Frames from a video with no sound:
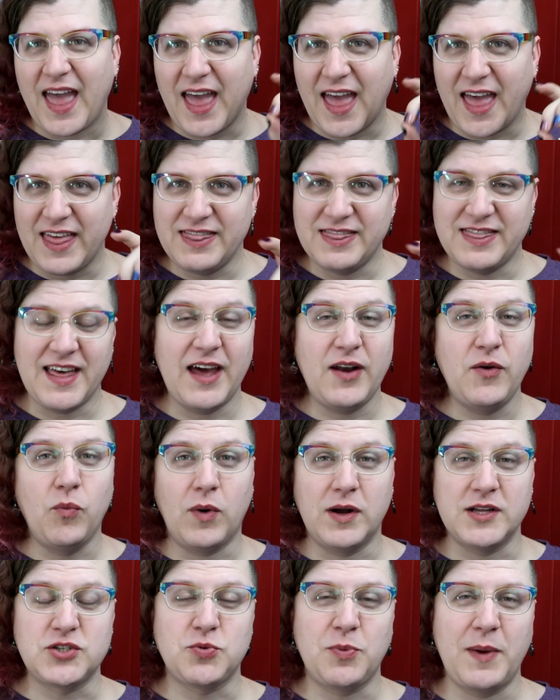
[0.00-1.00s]
And then
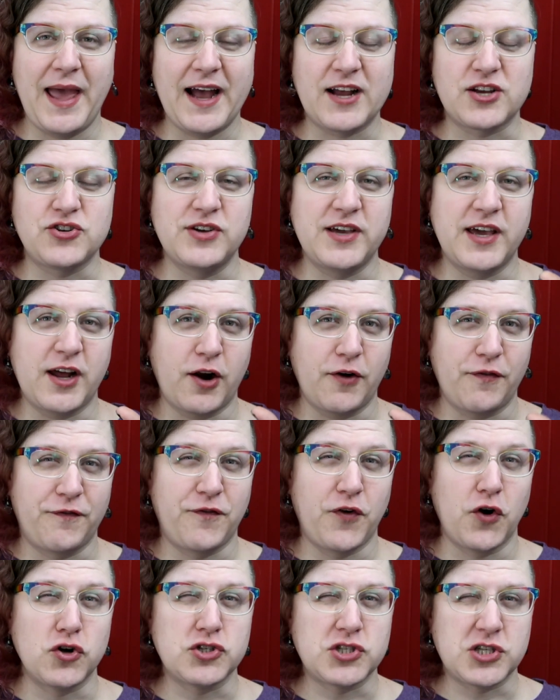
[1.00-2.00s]
once we actually get our
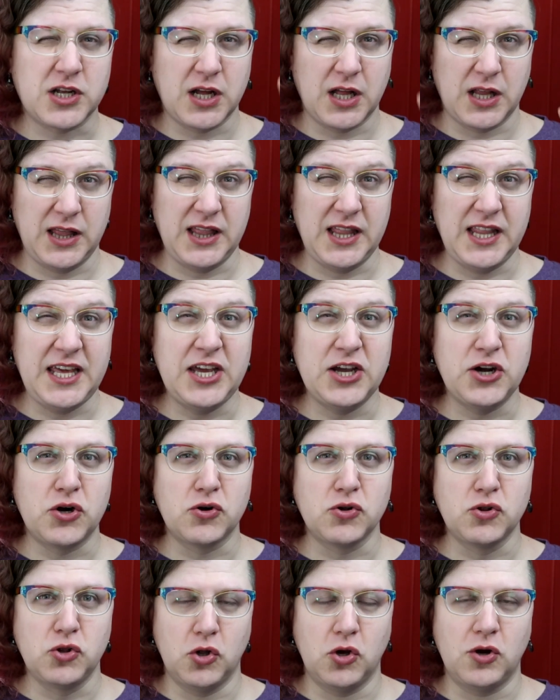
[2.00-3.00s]
first
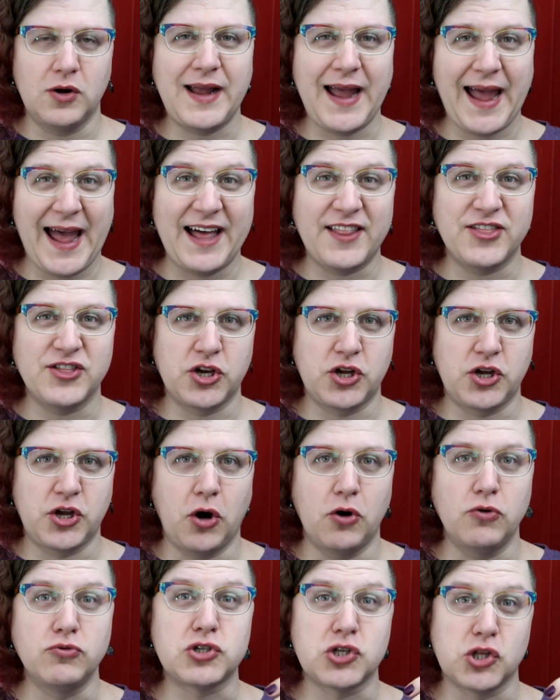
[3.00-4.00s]
clear look at the
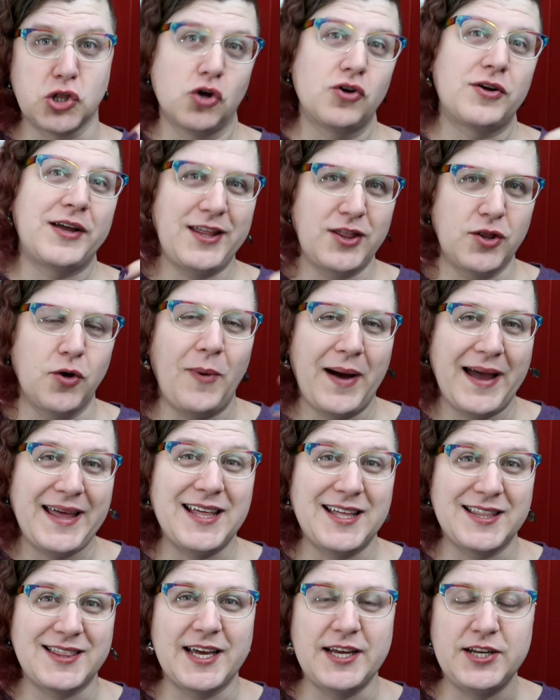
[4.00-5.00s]
ghosts looking the way
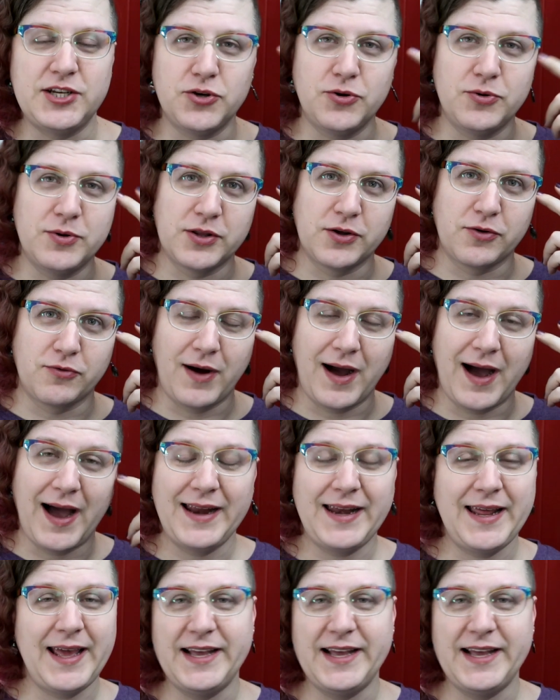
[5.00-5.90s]
that they do in the ride,